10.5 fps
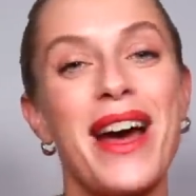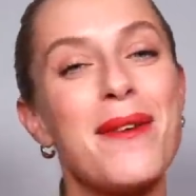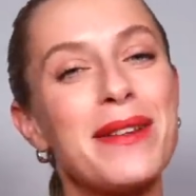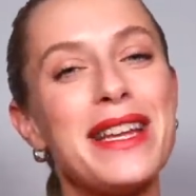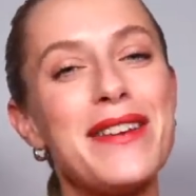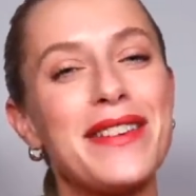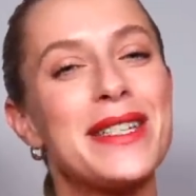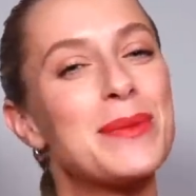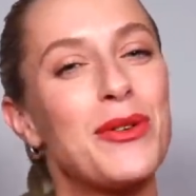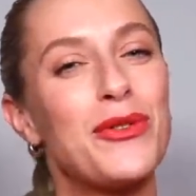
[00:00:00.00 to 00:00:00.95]
I believe that
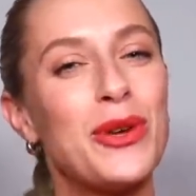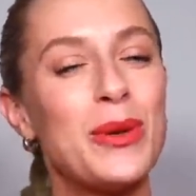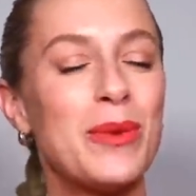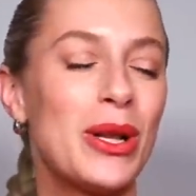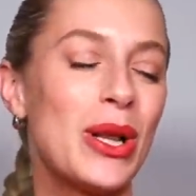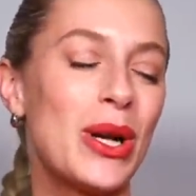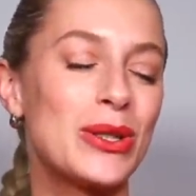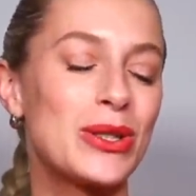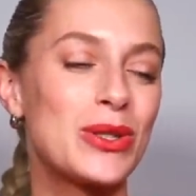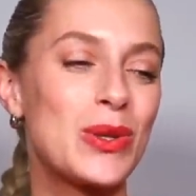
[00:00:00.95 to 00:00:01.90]
this perfume
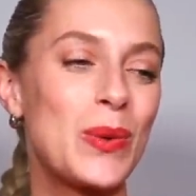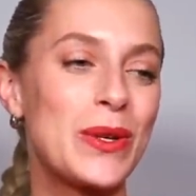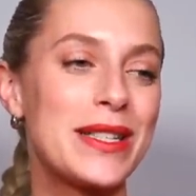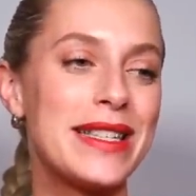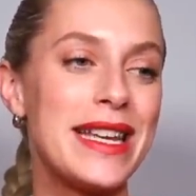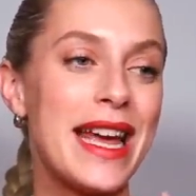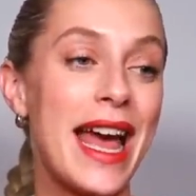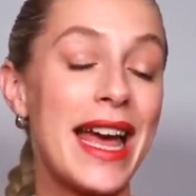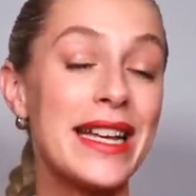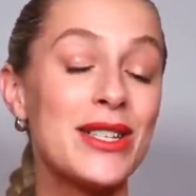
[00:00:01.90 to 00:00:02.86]
launched towards the
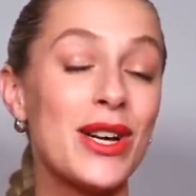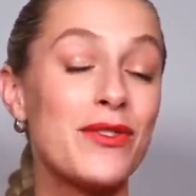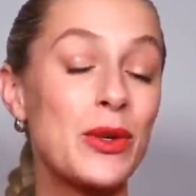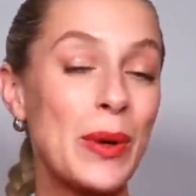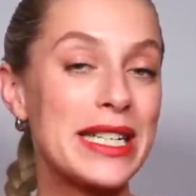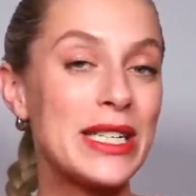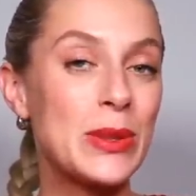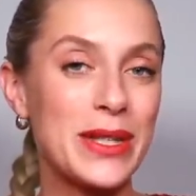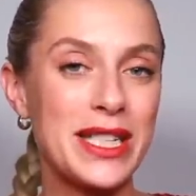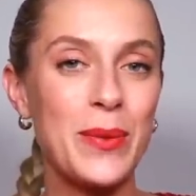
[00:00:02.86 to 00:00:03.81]
end of
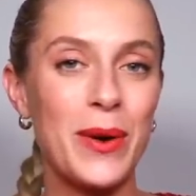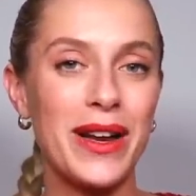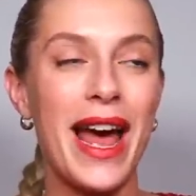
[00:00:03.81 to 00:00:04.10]
2021.